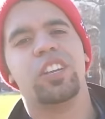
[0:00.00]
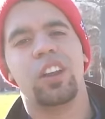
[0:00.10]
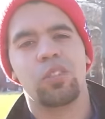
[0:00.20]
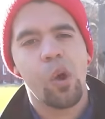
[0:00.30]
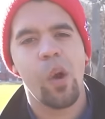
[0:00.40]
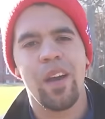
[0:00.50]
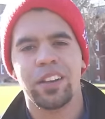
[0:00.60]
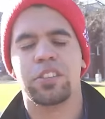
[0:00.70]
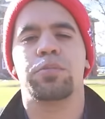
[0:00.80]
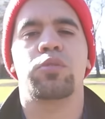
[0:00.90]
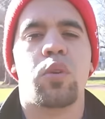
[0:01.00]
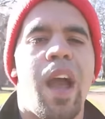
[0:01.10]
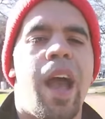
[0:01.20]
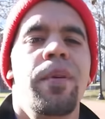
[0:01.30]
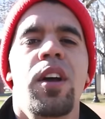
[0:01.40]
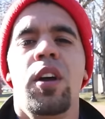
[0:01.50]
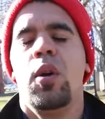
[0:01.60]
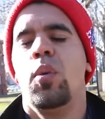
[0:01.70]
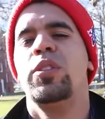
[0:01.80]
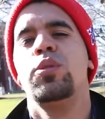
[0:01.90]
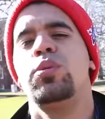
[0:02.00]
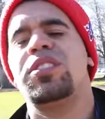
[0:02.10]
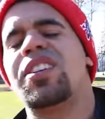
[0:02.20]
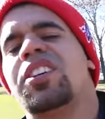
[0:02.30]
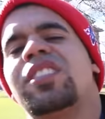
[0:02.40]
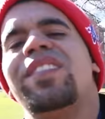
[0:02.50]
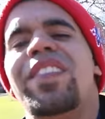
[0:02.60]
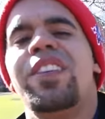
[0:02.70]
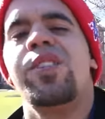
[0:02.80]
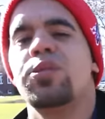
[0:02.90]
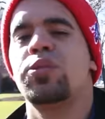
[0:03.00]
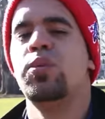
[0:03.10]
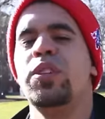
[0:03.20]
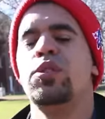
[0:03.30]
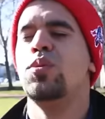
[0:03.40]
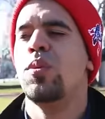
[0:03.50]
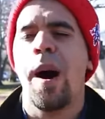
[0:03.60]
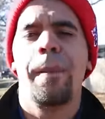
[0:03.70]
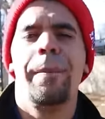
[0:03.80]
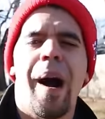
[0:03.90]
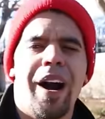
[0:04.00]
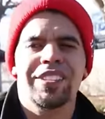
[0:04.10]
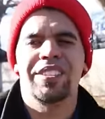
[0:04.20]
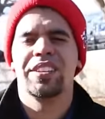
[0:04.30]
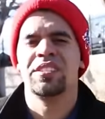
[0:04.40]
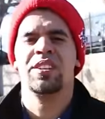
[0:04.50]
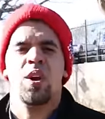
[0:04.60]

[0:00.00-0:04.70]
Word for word: channel, go ahead and subscribe. We do discussion videos, we do unboxings,